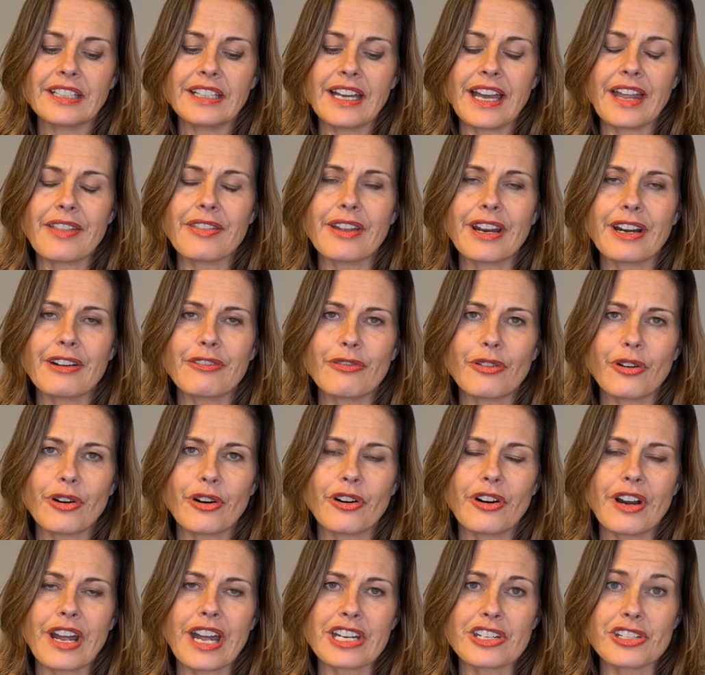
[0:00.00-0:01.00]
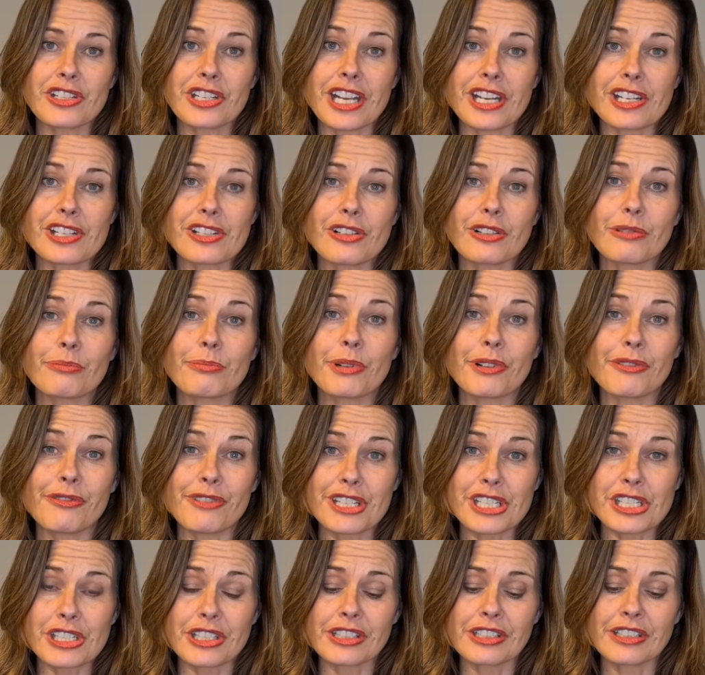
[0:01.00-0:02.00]
and therefore educational
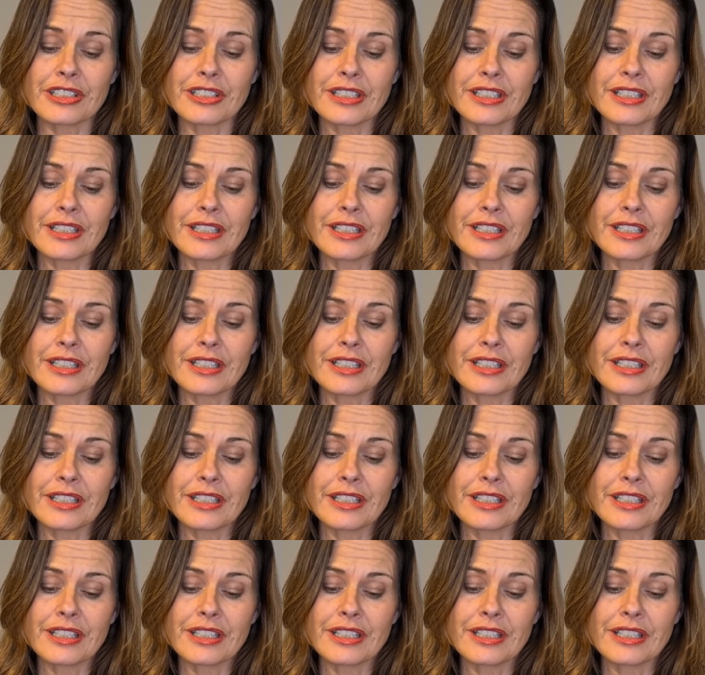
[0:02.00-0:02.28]
provision